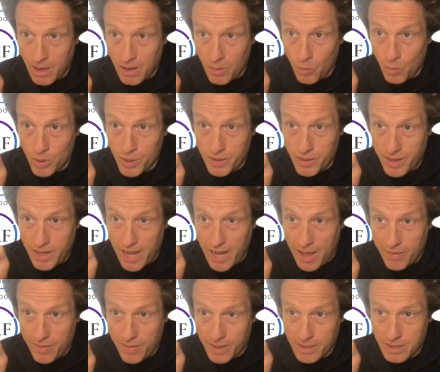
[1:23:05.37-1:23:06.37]
would the
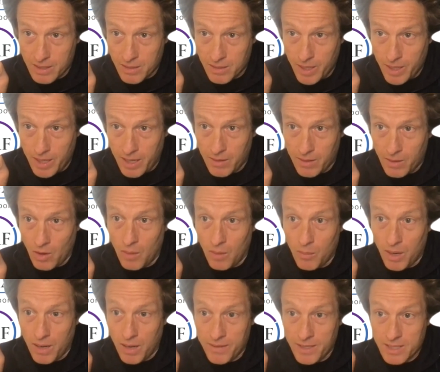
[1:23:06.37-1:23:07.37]
ethics committee at the home
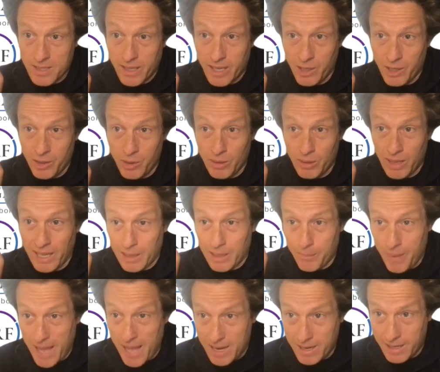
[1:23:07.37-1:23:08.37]
office let you do like a
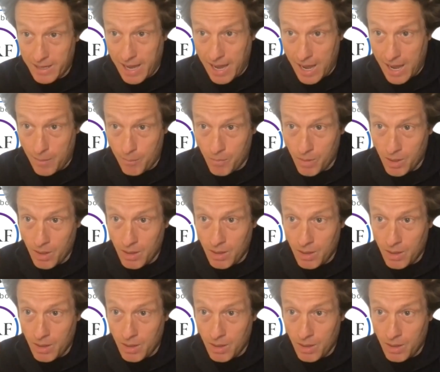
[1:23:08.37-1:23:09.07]
panda cam